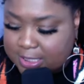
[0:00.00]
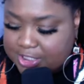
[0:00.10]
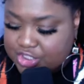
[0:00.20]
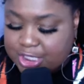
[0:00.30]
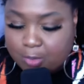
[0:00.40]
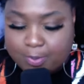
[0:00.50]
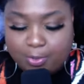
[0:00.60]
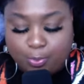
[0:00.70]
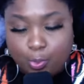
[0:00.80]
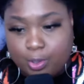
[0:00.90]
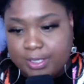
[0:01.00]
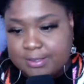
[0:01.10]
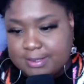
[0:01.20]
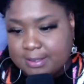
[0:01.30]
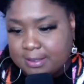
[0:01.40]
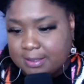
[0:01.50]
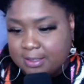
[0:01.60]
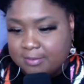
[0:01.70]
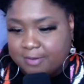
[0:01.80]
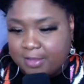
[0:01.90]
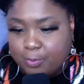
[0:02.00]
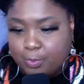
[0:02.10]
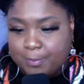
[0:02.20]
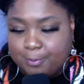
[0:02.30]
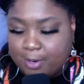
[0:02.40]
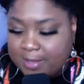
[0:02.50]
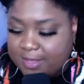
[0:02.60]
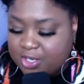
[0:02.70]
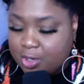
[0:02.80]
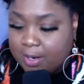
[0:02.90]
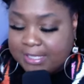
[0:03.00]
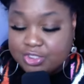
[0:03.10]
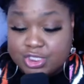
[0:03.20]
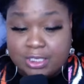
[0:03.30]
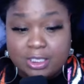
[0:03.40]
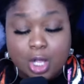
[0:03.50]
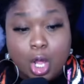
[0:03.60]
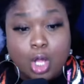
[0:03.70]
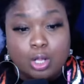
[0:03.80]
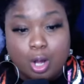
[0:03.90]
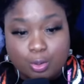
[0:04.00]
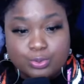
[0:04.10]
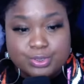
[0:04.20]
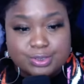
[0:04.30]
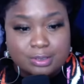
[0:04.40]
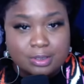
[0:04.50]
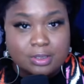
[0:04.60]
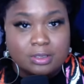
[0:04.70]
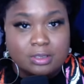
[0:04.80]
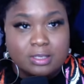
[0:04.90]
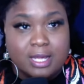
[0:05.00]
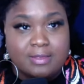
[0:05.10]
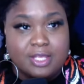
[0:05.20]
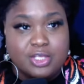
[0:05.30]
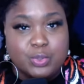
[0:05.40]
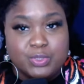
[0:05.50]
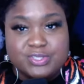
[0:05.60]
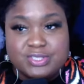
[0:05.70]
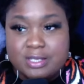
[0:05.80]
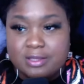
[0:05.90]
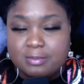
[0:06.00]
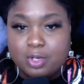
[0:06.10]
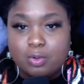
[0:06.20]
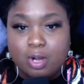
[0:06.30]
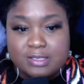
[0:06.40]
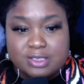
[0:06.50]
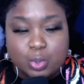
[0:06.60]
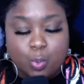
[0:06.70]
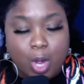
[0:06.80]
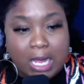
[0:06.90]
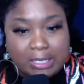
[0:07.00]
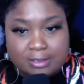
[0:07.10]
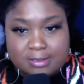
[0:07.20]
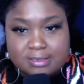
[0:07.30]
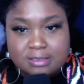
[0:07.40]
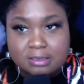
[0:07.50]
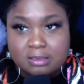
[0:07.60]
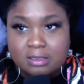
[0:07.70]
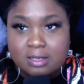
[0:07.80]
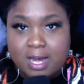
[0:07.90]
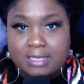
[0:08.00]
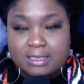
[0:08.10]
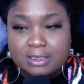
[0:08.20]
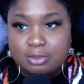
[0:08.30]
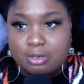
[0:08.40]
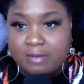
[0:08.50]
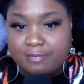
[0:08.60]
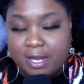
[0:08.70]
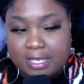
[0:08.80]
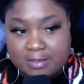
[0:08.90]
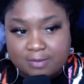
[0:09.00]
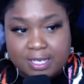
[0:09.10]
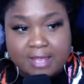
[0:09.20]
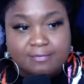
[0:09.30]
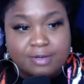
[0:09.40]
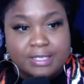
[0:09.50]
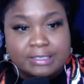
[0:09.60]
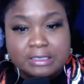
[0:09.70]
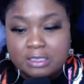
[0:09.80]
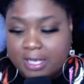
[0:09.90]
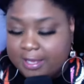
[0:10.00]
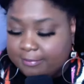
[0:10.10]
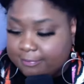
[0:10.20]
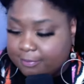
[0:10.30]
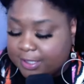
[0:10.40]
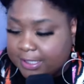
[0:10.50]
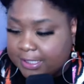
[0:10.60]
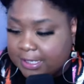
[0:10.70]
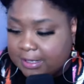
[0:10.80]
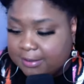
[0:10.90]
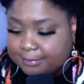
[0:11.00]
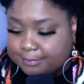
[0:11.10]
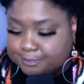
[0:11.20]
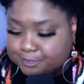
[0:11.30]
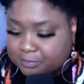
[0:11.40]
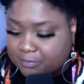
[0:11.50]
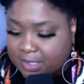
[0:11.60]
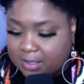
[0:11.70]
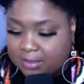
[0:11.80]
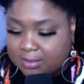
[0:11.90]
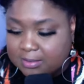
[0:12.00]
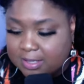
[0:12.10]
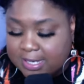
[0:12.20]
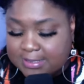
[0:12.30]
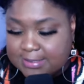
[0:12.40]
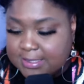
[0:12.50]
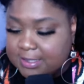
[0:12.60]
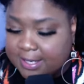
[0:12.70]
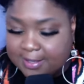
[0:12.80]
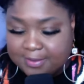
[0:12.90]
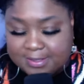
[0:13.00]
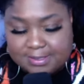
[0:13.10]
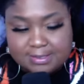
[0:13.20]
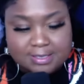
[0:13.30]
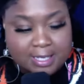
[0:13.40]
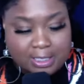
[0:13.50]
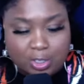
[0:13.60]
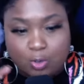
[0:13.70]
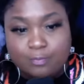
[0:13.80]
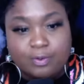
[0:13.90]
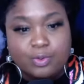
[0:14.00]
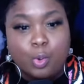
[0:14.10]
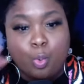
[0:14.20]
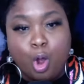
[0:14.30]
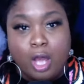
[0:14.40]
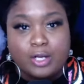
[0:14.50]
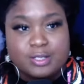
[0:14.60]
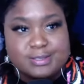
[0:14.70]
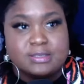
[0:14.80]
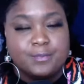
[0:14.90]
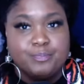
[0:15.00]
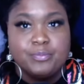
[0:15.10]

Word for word: It shall be thwarted. Father, we pray that your angelic host, God, that you would send them across the waters. Hallelujah. For even every, every, um, I see like this thing over the waters.